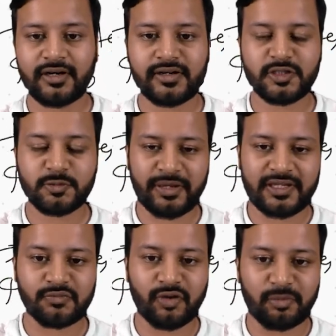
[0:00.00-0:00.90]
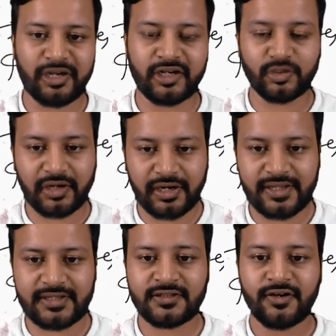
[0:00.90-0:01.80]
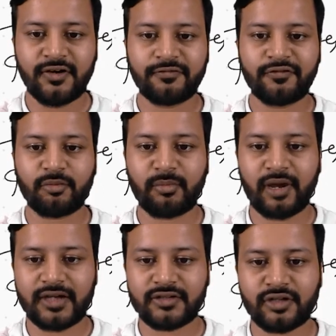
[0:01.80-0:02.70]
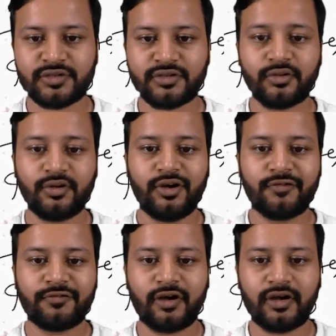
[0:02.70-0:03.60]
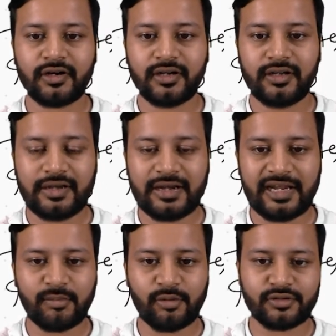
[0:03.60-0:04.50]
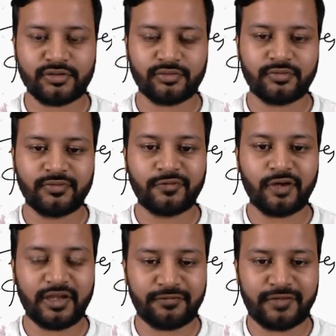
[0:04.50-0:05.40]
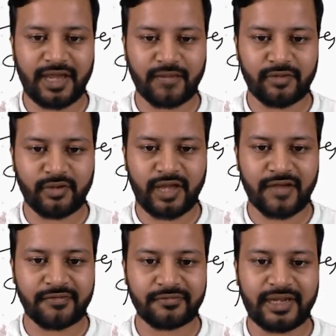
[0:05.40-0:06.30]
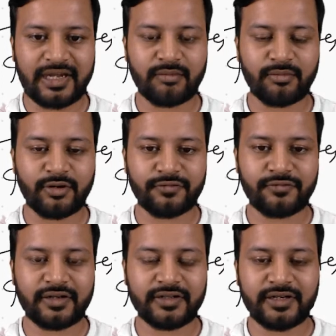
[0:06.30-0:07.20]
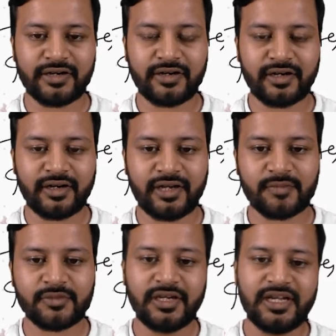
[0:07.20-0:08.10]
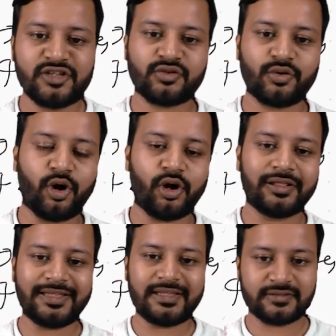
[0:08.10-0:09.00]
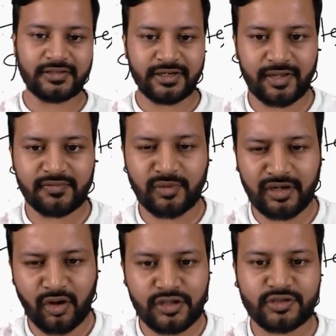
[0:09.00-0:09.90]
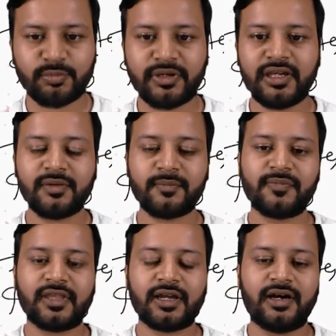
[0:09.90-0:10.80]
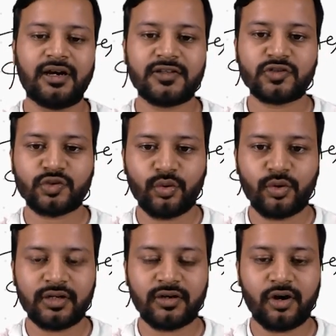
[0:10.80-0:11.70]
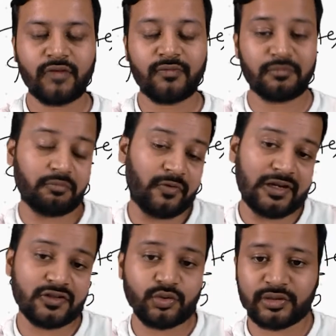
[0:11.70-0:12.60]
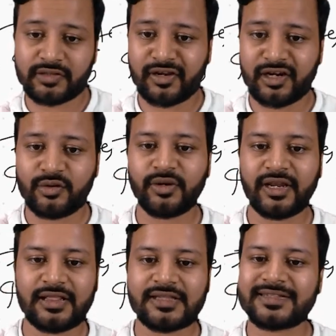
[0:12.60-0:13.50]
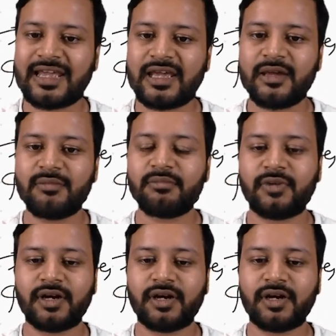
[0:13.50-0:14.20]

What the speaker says: space would be utilized for marks also, for name also. For if we could have 10 number of other data types, so all these data types will also be stored, or will store the value in the same